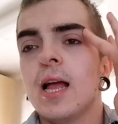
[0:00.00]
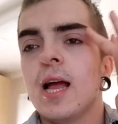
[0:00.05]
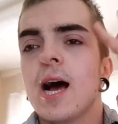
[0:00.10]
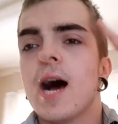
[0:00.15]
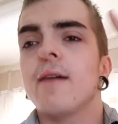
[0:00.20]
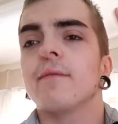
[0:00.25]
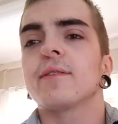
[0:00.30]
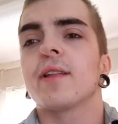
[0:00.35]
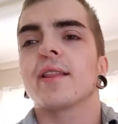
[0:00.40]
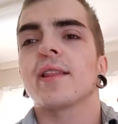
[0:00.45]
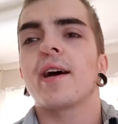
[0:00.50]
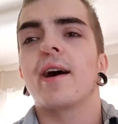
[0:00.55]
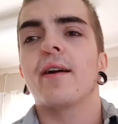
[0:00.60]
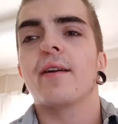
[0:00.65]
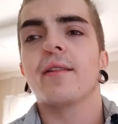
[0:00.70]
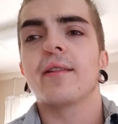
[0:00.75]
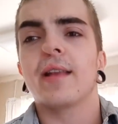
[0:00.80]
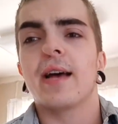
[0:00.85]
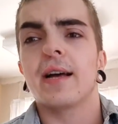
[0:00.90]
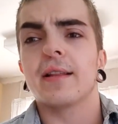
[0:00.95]
I've
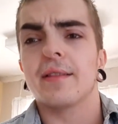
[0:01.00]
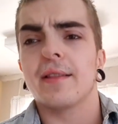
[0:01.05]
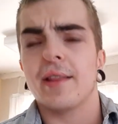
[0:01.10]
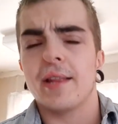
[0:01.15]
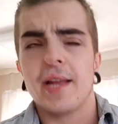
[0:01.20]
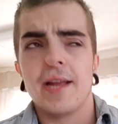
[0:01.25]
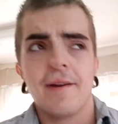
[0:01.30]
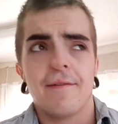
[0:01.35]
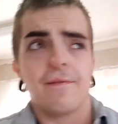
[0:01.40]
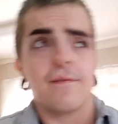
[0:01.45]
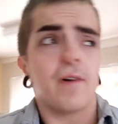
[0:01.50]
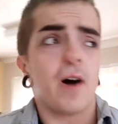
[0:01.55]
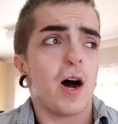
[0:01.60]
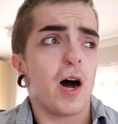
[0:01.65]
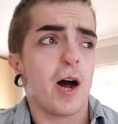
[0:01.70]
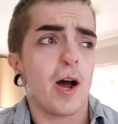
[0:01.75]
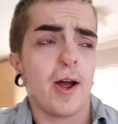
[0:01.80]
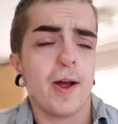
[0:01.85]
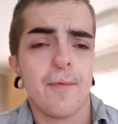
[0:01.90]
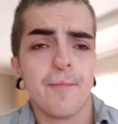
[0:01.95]
decided that if
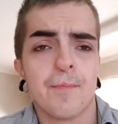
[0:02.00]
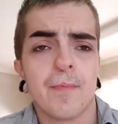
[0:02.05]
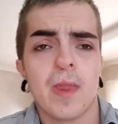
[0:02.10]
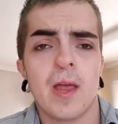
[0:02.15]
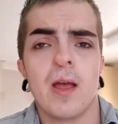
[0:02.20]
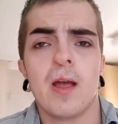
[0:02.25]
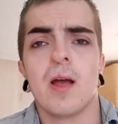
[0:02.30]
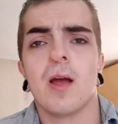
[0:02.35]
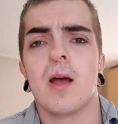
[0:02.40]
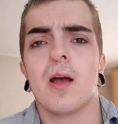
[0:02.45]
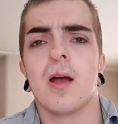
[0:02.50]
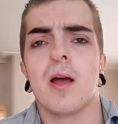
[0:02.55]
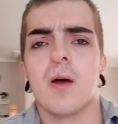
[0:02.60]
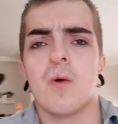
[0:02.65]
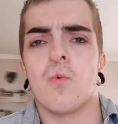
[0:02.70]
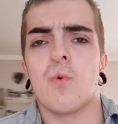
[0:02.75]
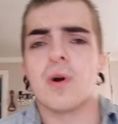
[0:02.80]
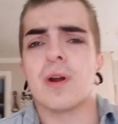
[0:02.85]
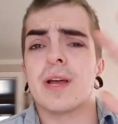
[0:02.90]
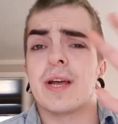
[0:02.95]
I
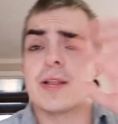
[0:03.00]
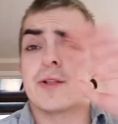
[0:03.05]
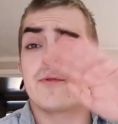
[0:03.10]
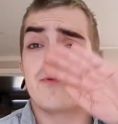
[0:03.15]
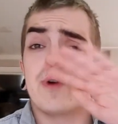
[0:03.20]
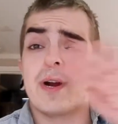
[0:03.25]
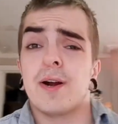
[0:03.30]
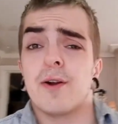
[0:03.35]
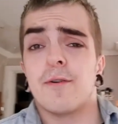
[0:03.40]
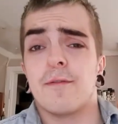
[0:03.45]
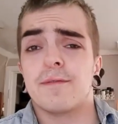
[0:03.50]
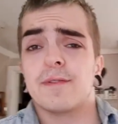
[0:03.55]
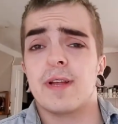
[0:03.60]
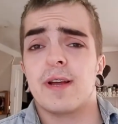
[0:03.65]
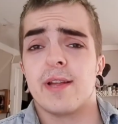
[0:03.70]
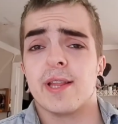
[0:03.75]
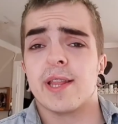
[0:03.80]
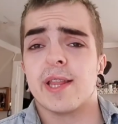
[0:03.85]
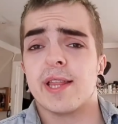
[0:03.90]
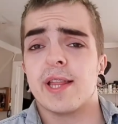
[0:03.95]
want to get rid of
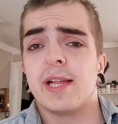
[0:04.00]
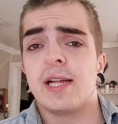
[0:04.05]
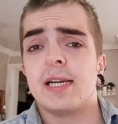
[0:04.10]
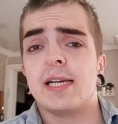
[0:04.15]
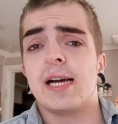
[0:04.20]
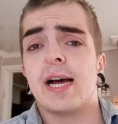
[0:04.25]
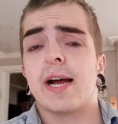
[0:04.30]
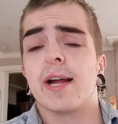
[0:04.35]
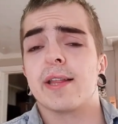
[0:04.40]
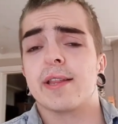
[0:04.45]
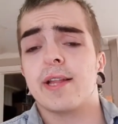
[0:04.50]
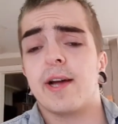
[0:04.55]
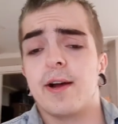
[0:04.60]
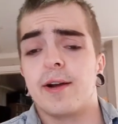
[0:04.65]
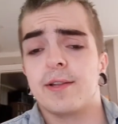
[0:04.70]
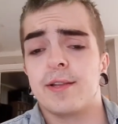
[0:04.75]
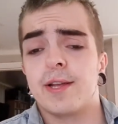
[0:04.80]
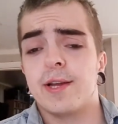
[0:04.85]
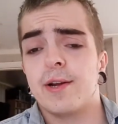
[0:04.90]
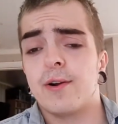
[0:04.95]
this
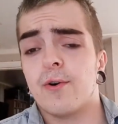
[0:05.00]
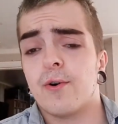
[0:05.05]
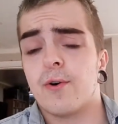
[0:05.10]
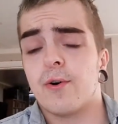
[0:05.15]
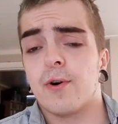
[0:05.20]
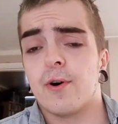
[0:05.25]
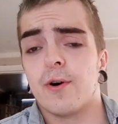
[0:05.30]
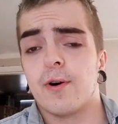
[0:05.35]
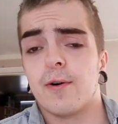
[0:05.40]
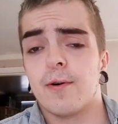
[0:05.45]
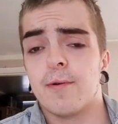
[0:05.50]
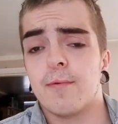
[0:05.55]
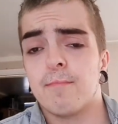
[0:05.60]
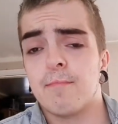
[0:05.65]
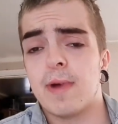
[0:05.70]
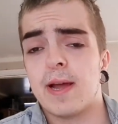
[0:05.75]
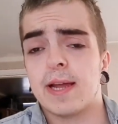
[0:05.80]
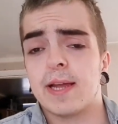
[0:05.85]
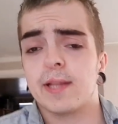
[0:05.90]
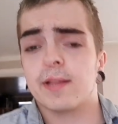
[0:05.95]
anxiety or
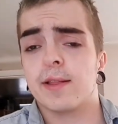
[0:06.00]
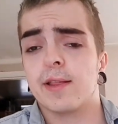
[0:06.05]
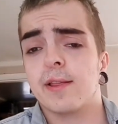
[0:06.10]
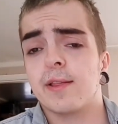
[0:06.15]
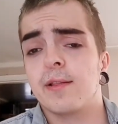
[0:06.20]
make it